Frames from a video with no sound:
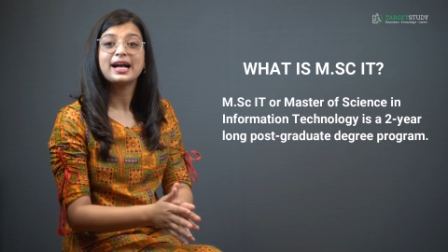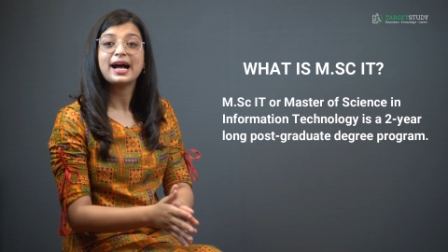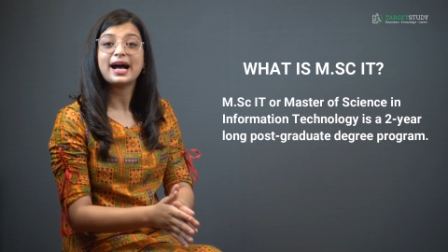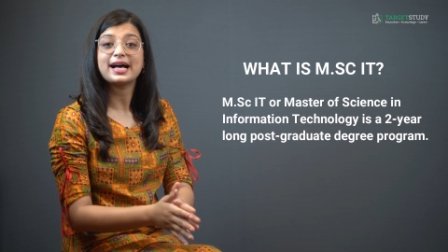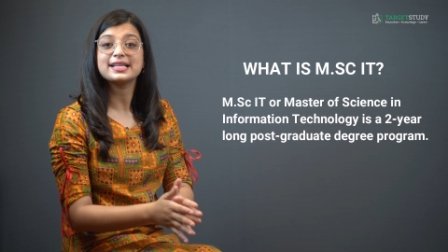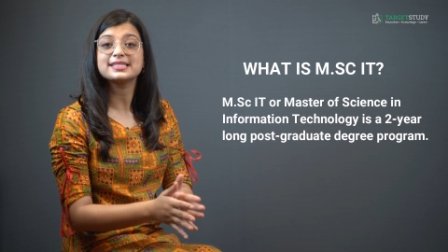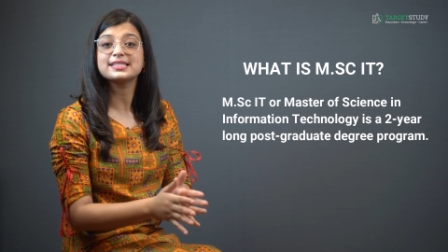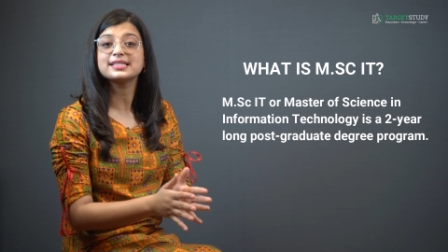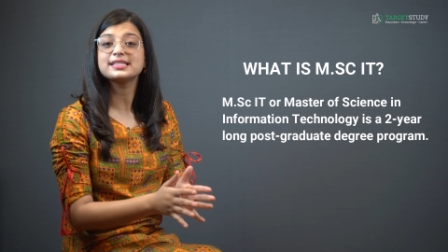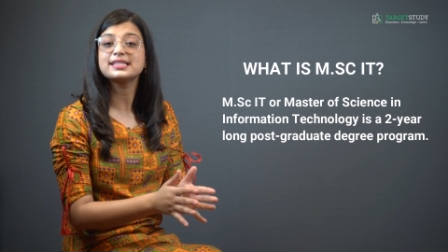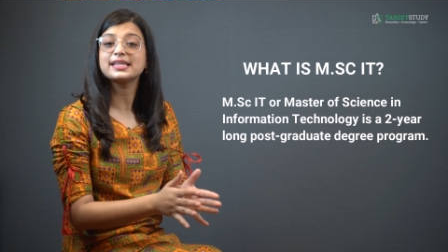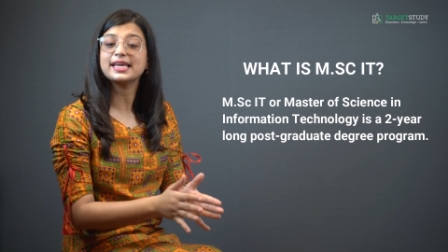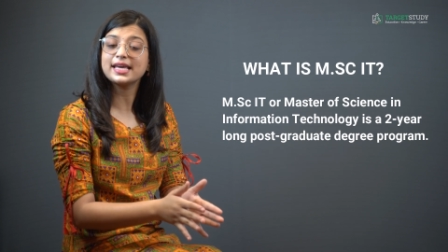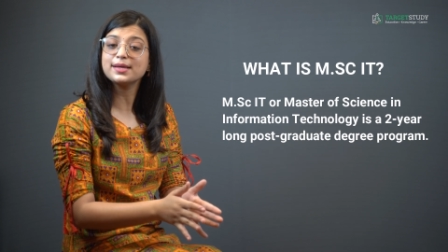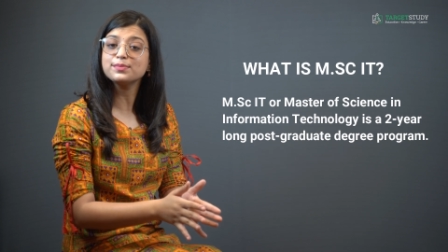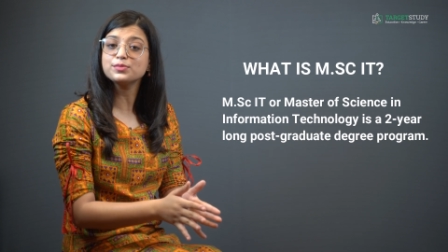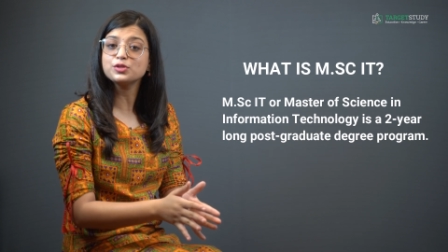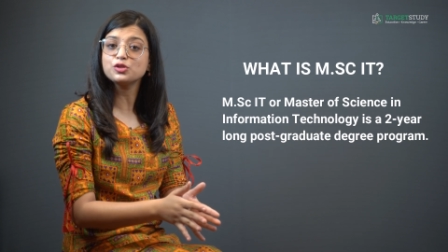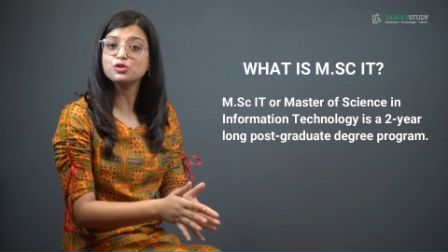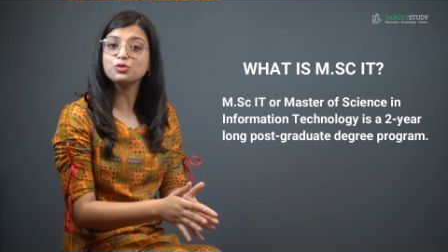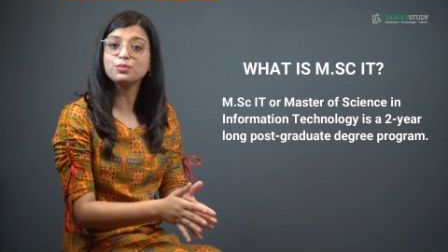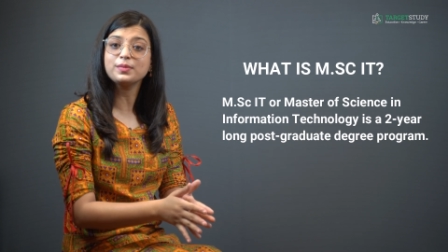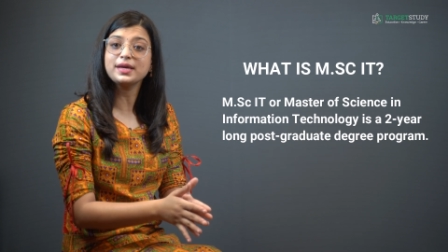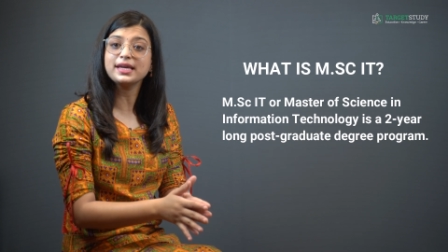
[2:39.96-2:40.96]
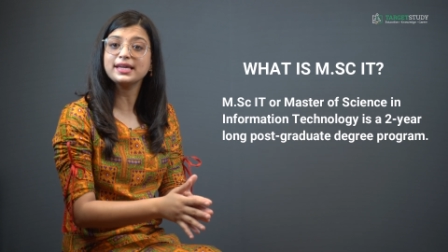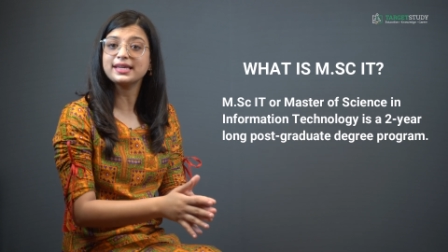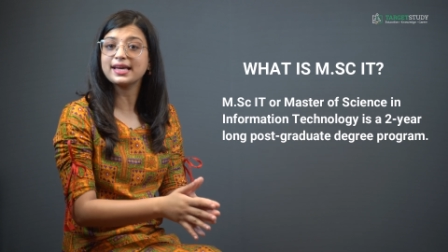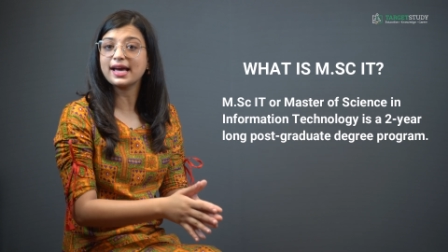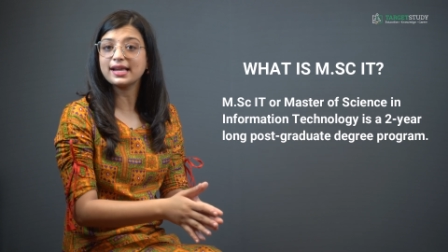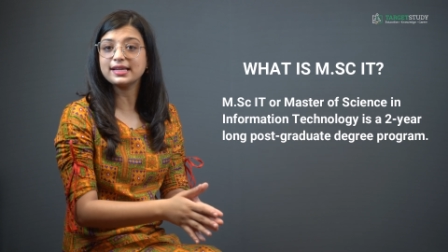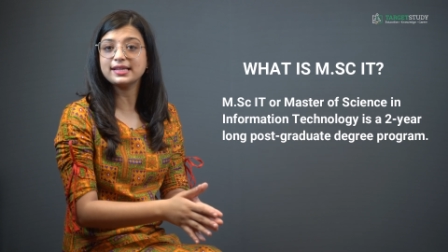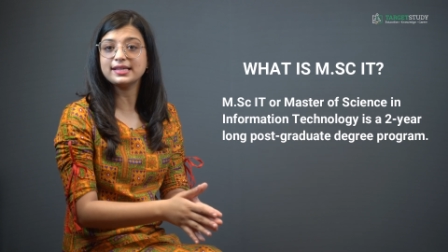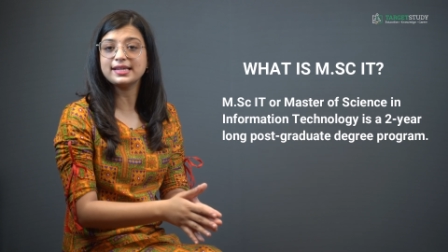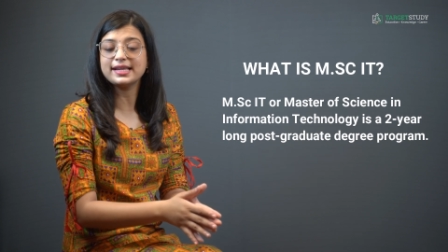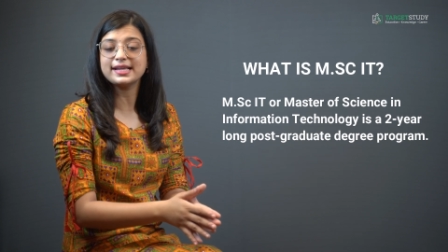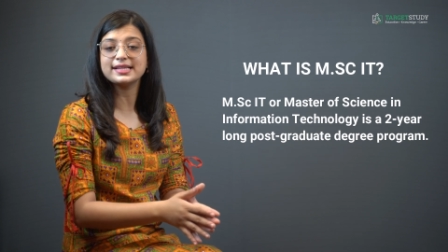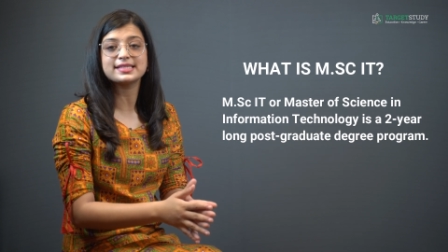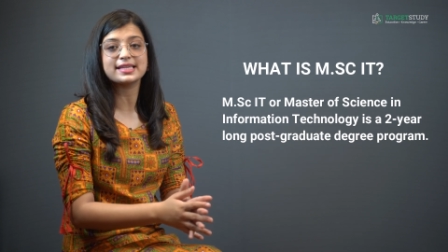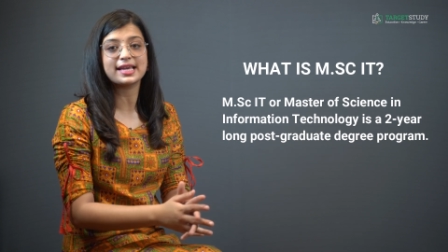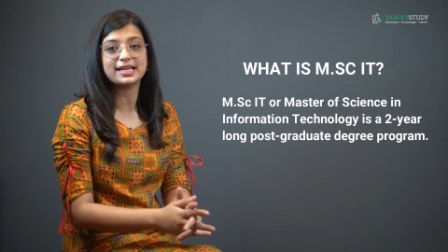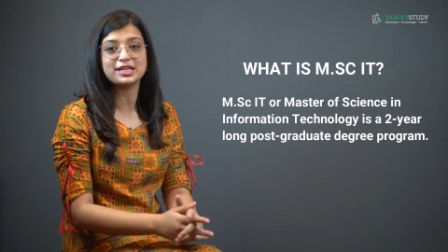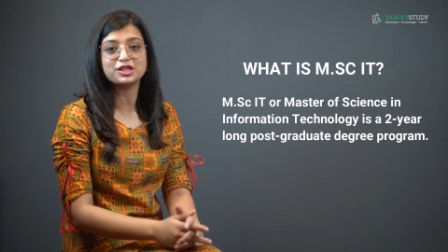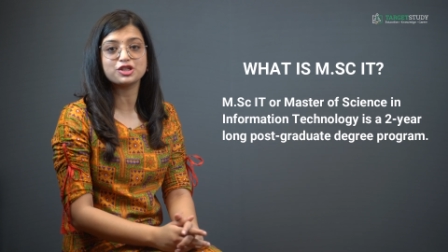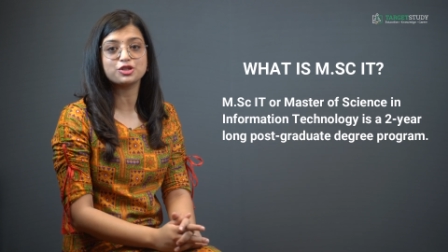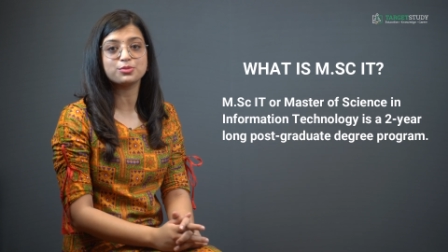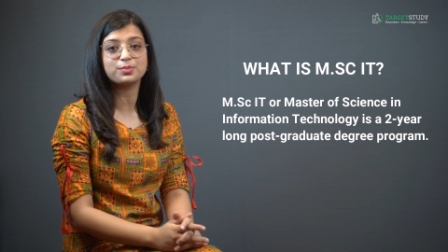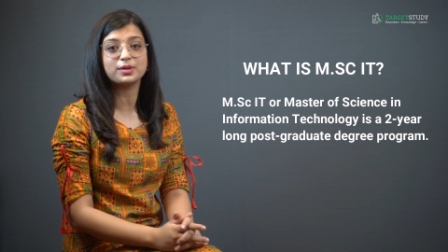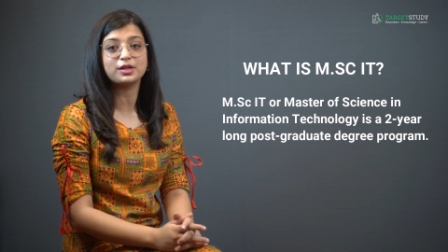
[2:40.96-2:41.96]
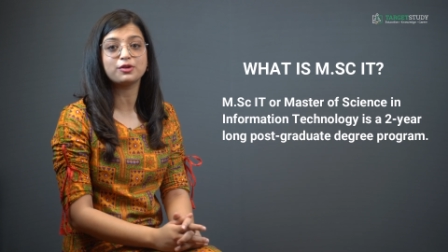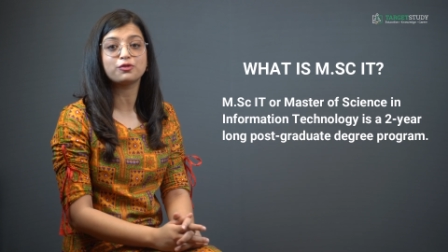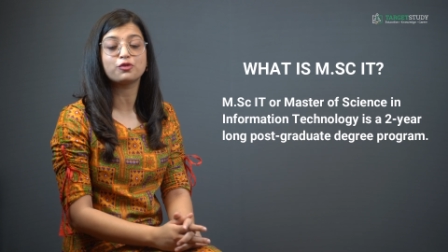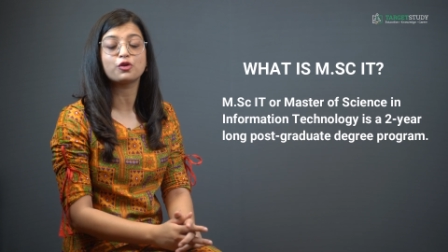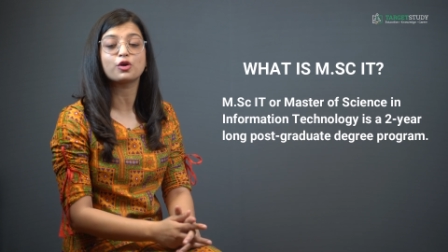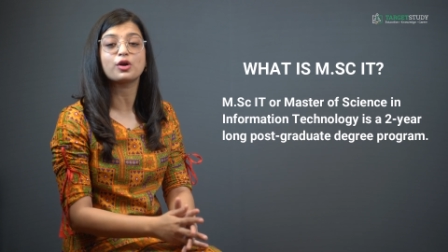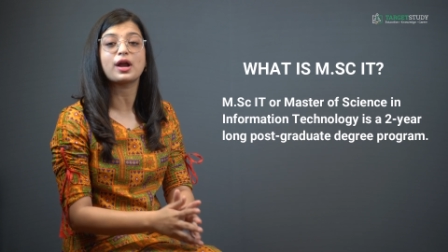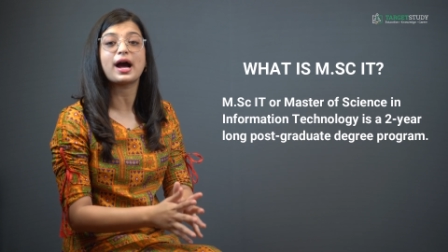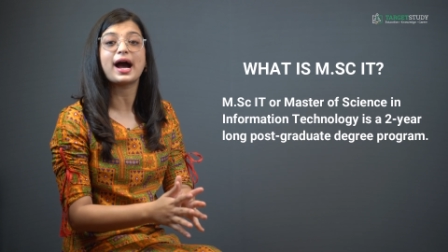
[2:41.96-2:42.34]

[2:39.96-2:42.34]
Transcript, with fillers: as it aims to make candidates eligible for